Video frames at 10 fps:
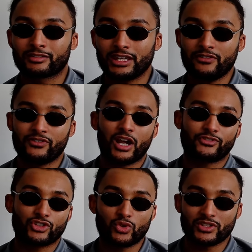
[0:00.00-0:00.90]
Even after
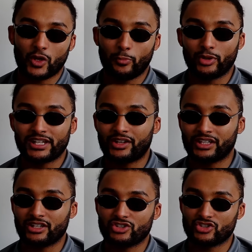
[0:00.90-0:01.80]
Joyce got put down
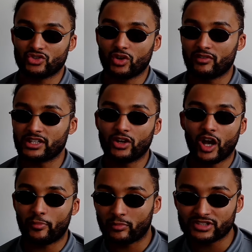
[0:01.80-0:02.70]
against Chisora, he got
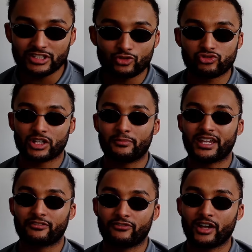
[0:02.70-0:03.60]
up and was still trying to make
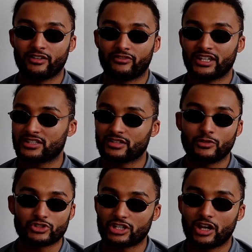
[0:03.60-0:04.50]
a fight of it. He's so
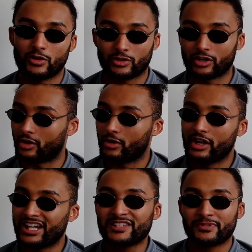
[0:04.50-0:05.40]
slow, though.
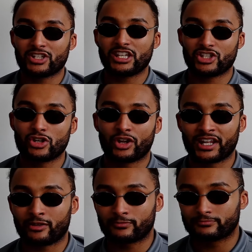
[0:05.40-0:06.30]
He's shot
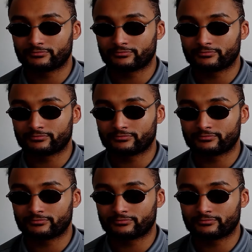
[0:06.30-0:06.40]
now.